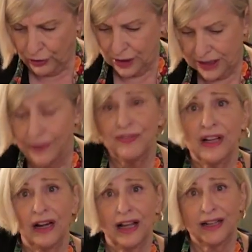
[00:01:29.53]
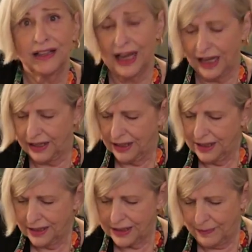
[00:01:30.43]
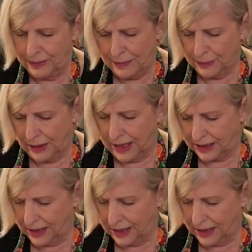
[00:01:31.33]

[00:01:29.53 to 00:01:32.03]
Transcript: or something like that. Some people like